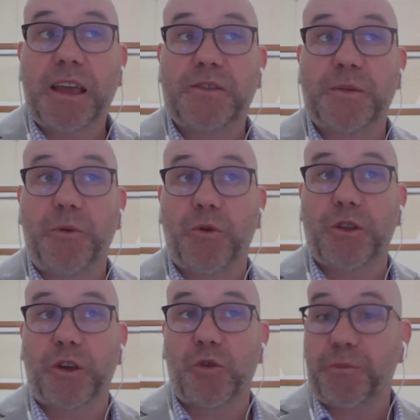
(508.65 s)
have
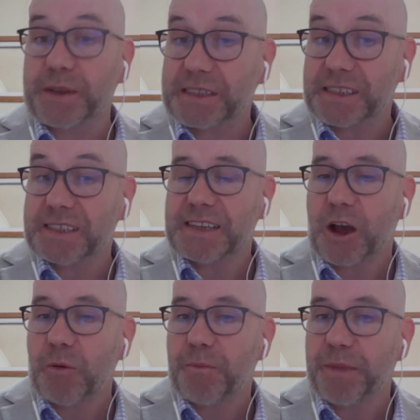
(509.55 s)
supported local businesses to
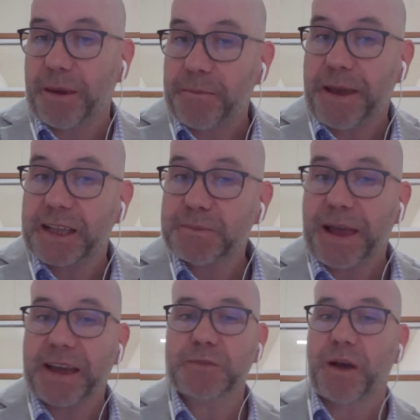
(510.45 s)
help them bounce
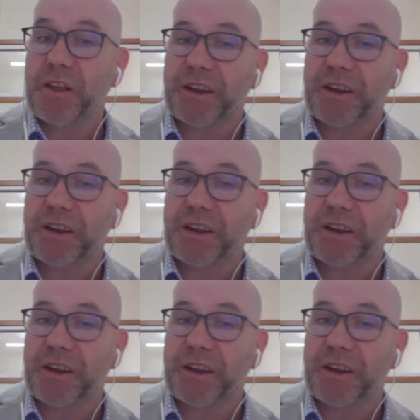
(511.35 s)
back as well.